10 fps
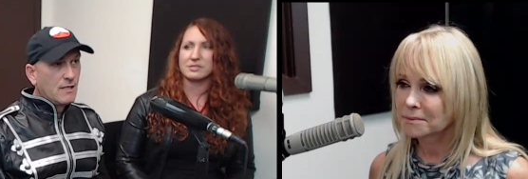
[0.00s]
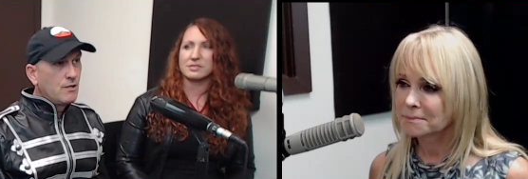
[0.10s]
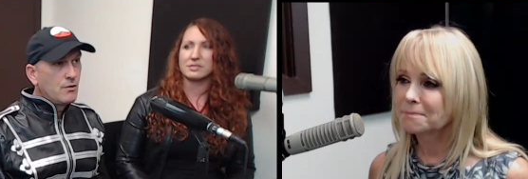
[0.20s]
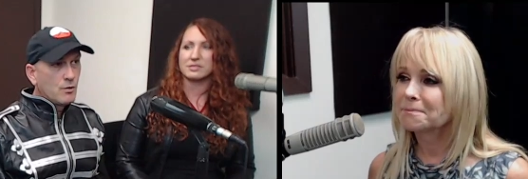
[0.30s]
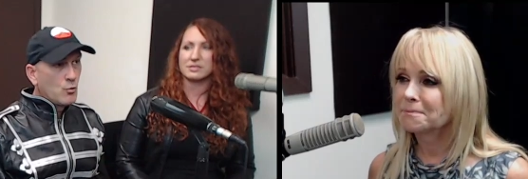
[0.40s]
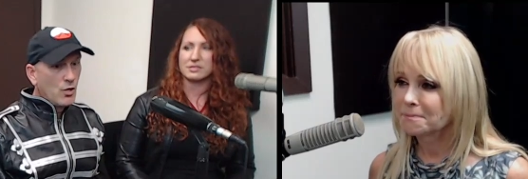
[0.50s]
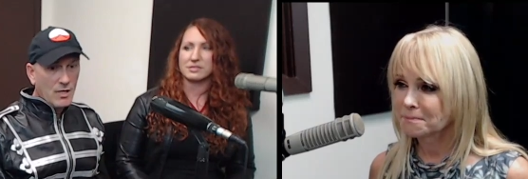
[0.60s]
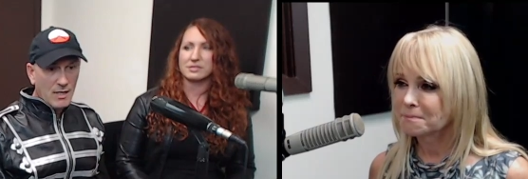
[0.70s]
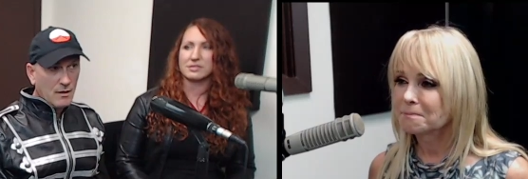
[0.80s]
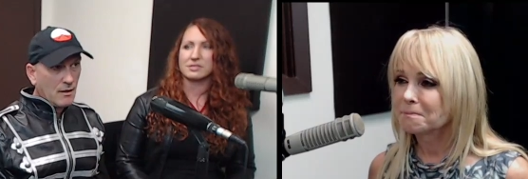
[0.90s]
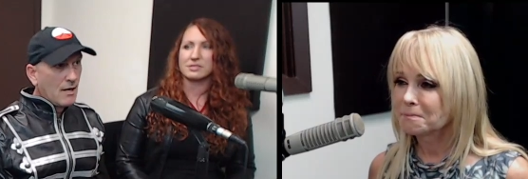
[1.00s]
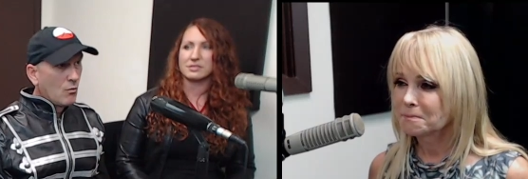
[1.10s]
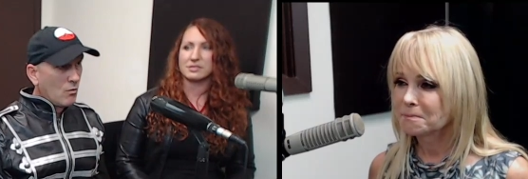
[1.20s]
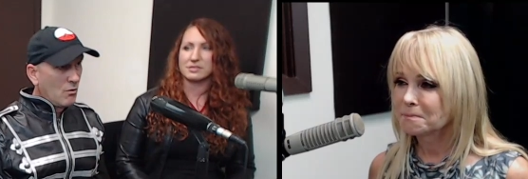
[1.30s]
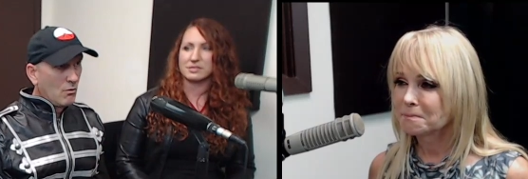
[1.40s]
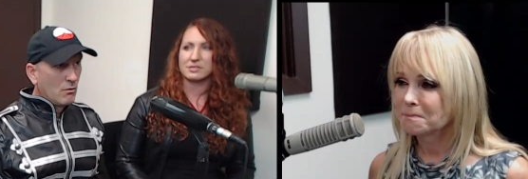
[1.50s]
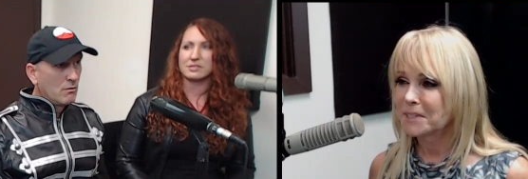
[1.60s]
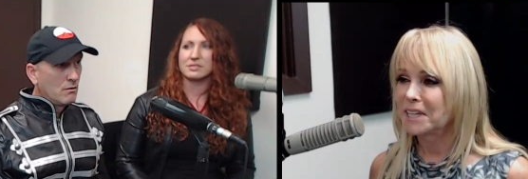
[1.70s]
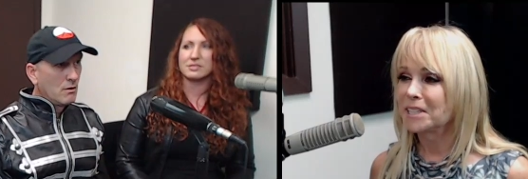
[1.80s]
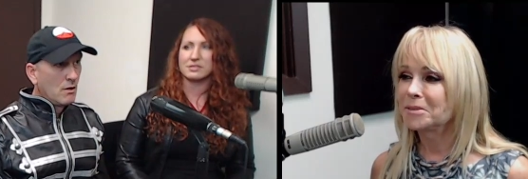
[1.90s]
Speaker 1: in, you just put it in and let it roll.
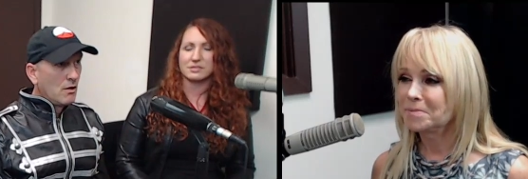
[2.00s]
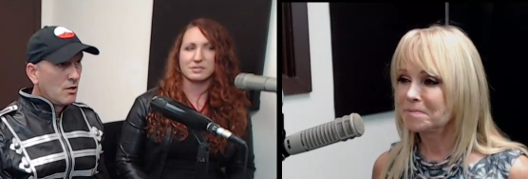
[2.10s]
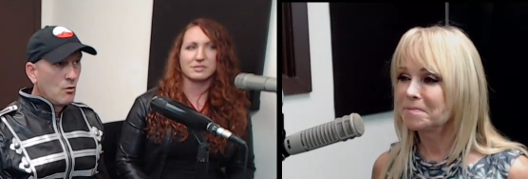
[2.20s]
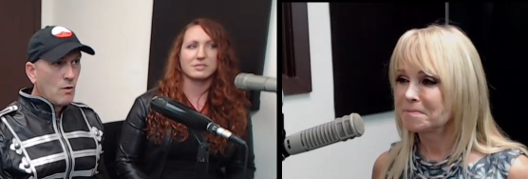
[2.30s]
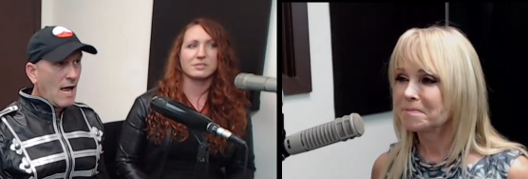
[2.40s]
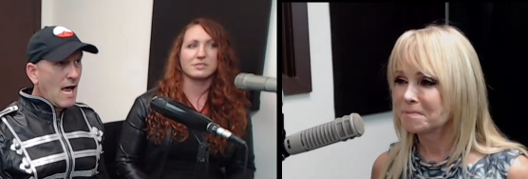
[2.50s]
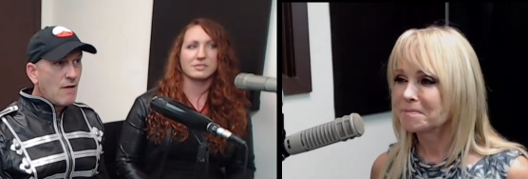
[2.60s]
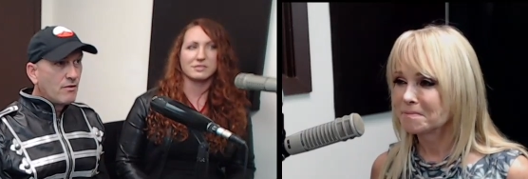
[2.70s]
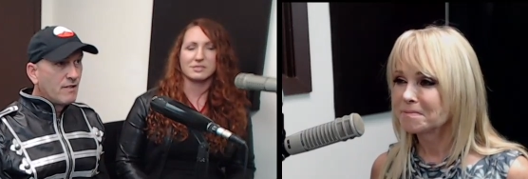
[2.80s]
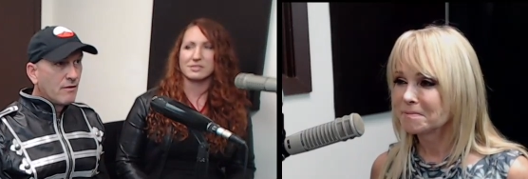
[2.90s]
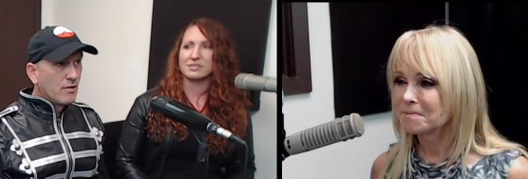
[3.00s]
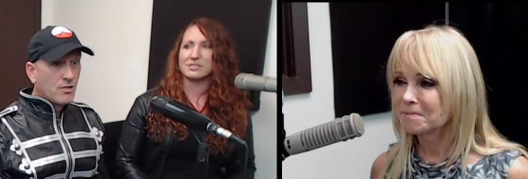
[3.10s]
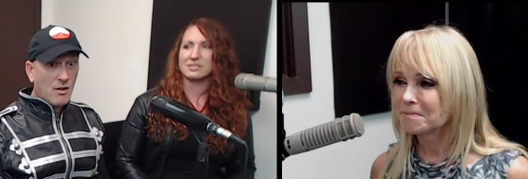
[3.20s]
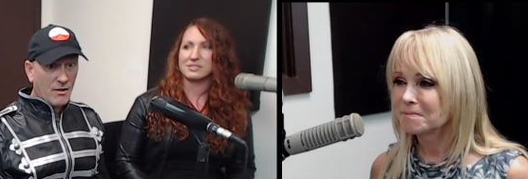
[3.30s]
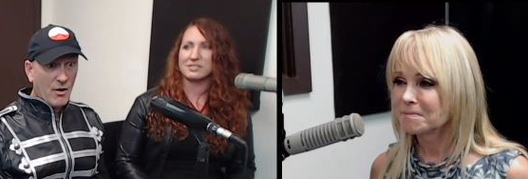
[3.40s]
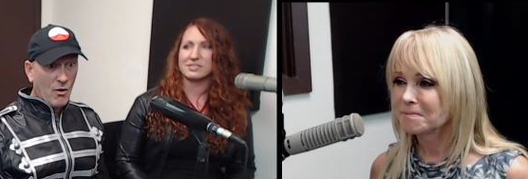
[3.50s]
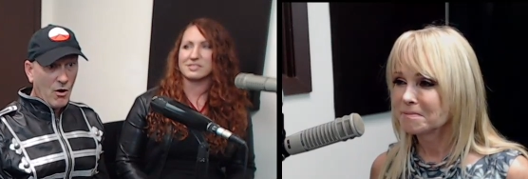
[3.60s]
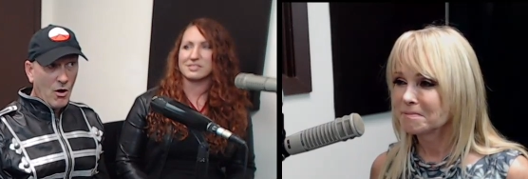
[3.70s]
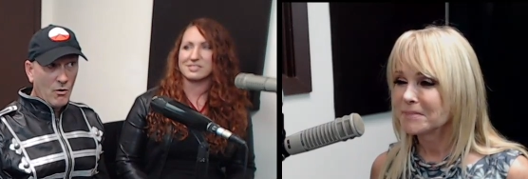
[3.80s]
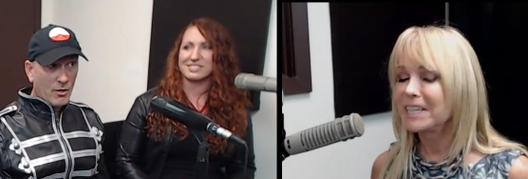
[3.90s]
Yeah. You don't have a favorite song. They're
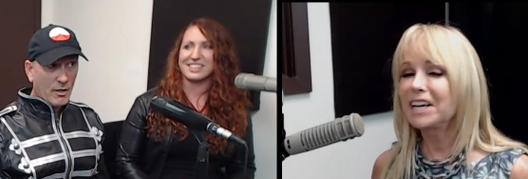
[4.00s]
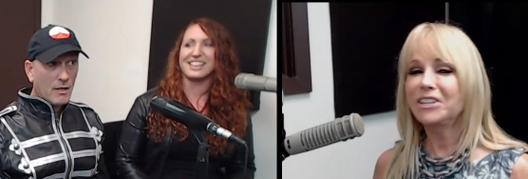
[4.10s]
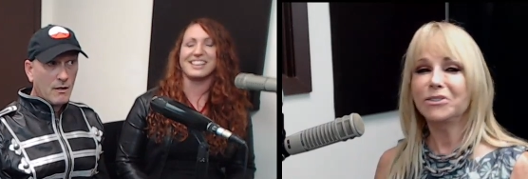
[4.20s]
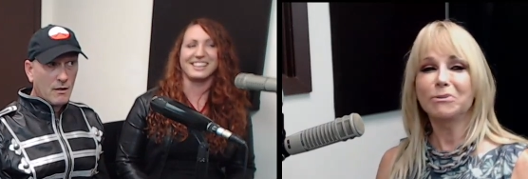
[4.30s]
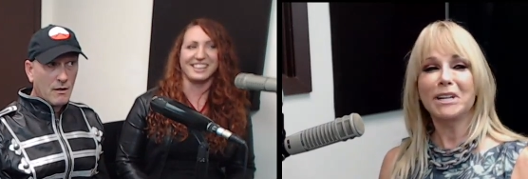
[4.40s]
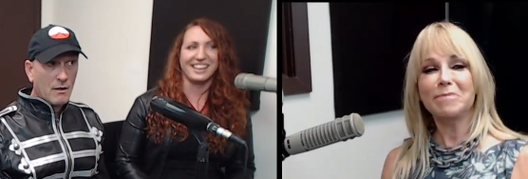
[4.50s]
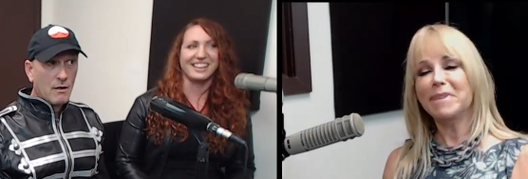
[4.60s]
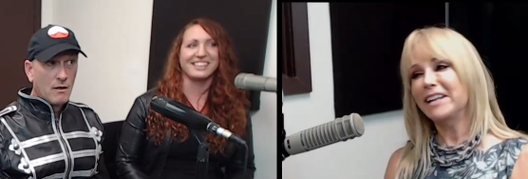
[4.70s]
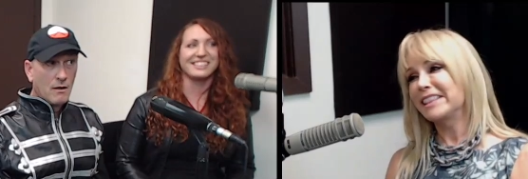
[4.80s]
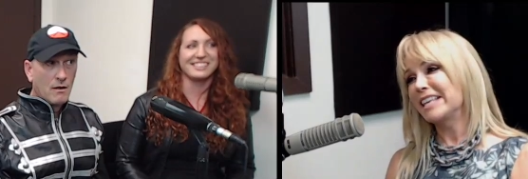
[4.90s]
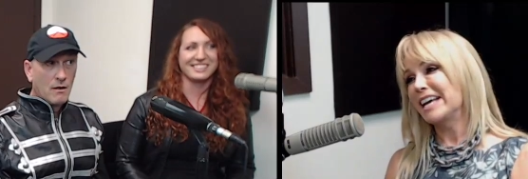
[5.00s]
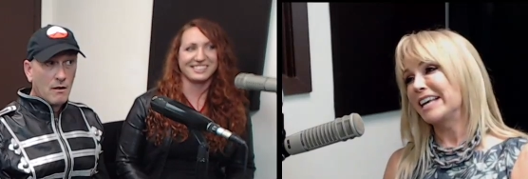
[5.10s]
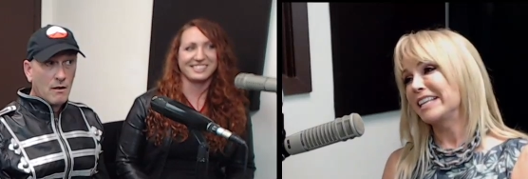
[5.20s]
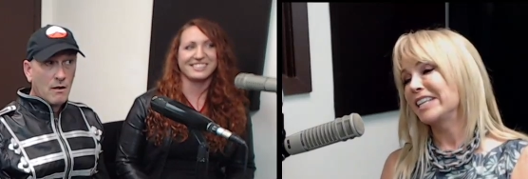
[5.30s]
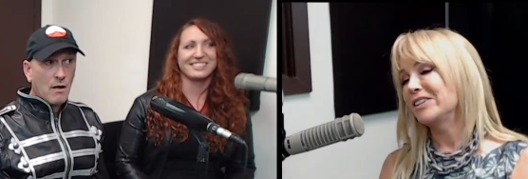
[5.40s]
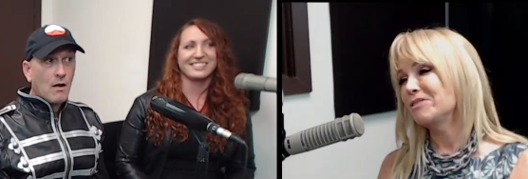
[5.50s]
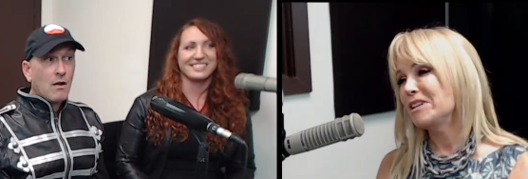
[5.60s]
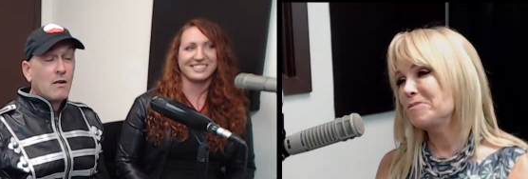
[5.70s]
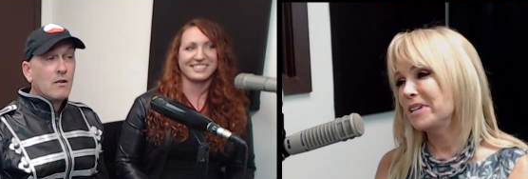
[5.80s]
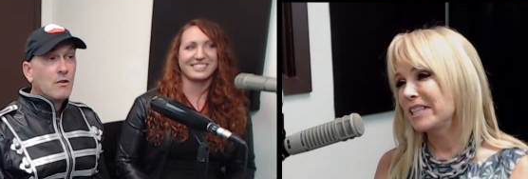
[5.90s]
all good. Yeah, you're right yeah.
Speaker 2: about that. You're
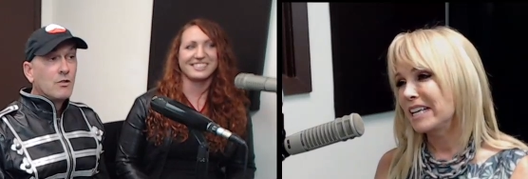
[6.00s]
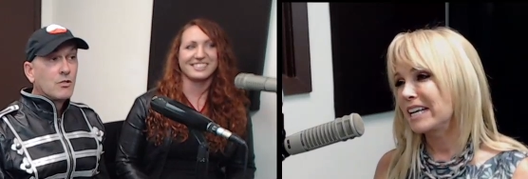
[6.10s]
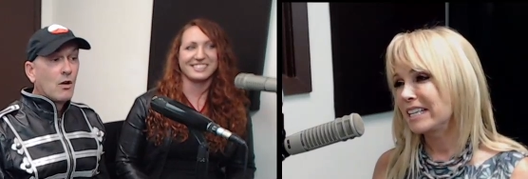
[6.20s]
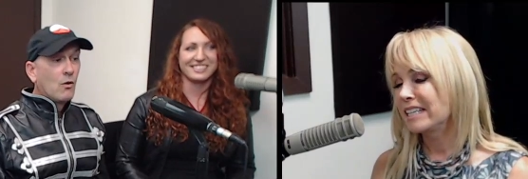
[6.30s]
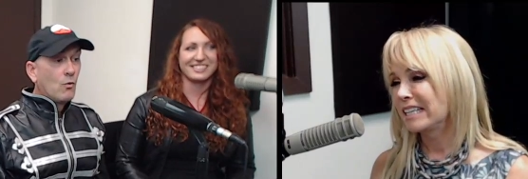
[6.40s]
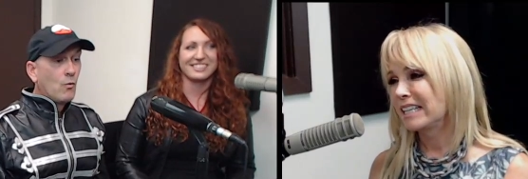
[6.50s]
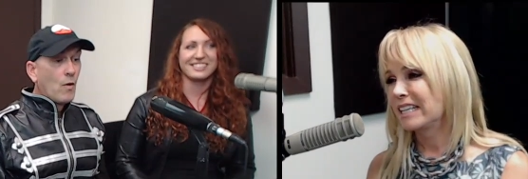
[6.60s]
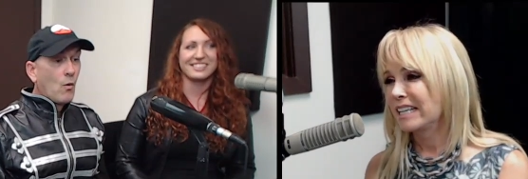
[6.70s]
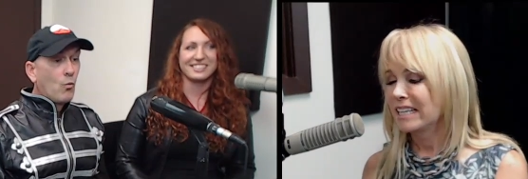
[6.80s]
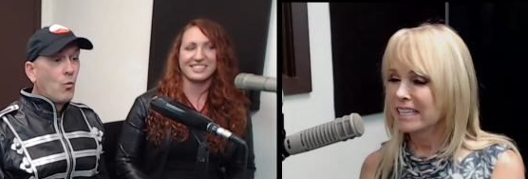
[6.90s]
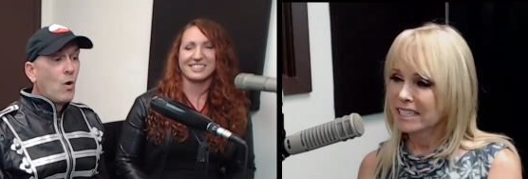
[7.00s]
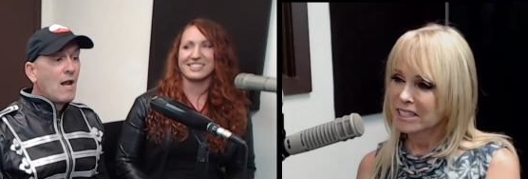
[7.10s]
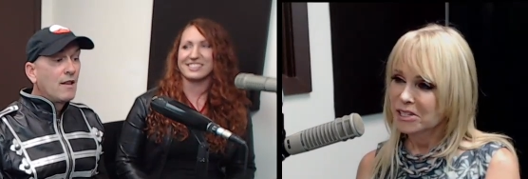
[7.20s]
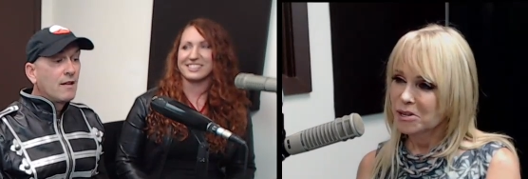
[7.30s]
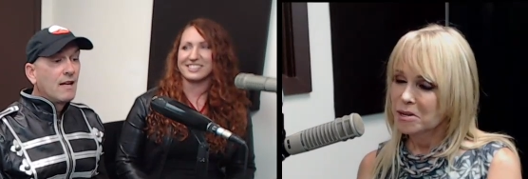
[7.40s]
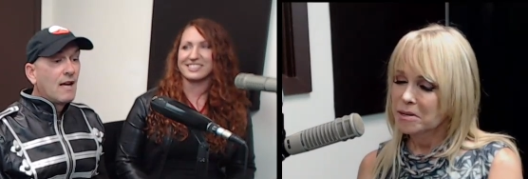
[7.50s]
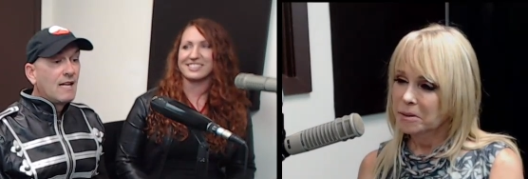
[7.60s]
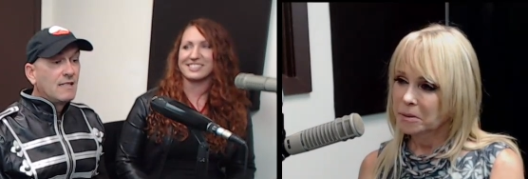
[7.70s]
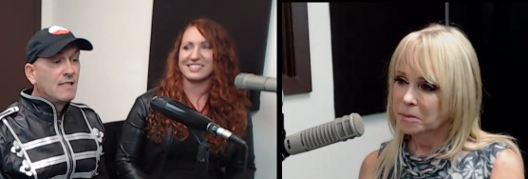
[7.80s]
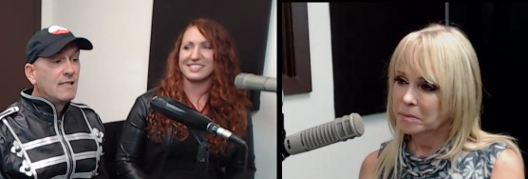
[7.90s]
right about that.
Speaker 1: So, one thing
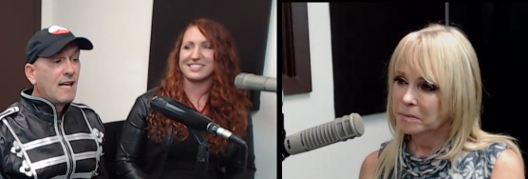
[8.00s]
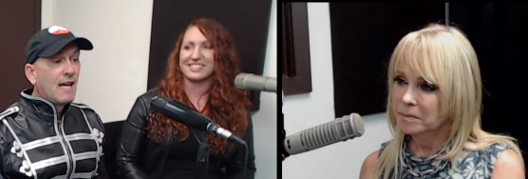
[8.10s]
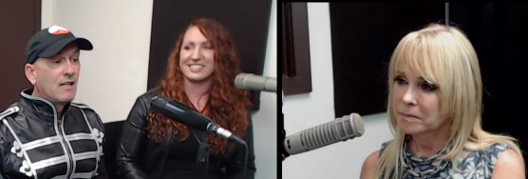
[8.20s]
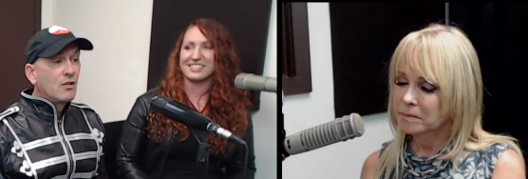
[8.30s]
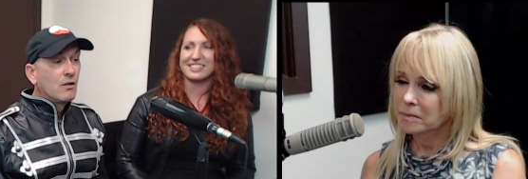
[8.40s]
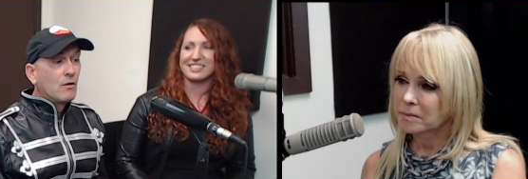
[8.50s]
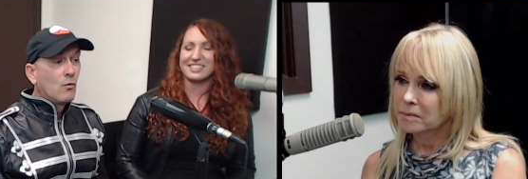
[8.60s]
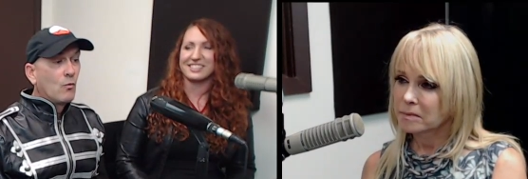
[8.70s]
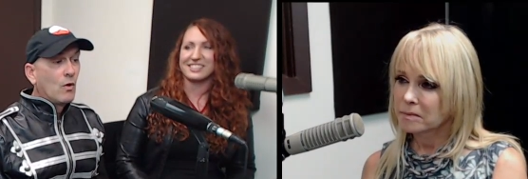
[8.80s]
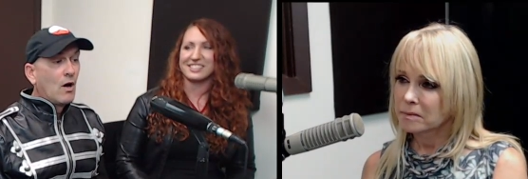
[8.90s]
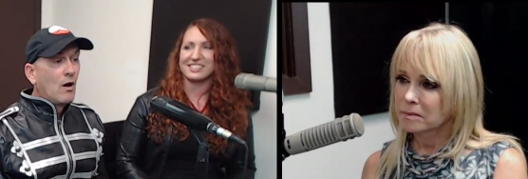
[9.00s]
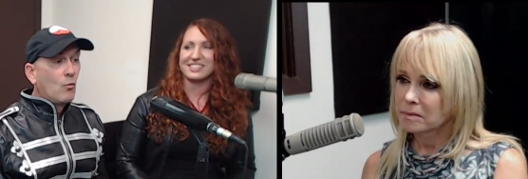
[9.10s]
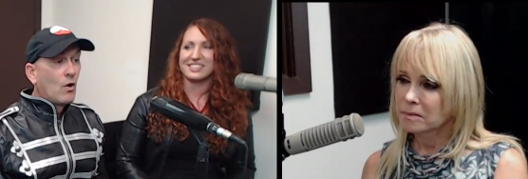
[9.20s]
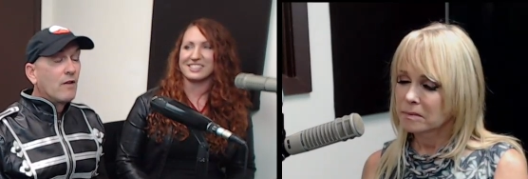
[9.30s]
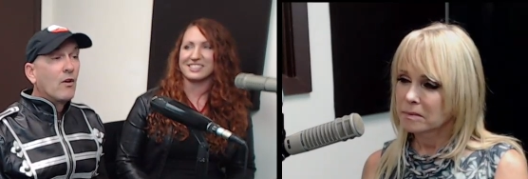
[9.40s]
I did get on one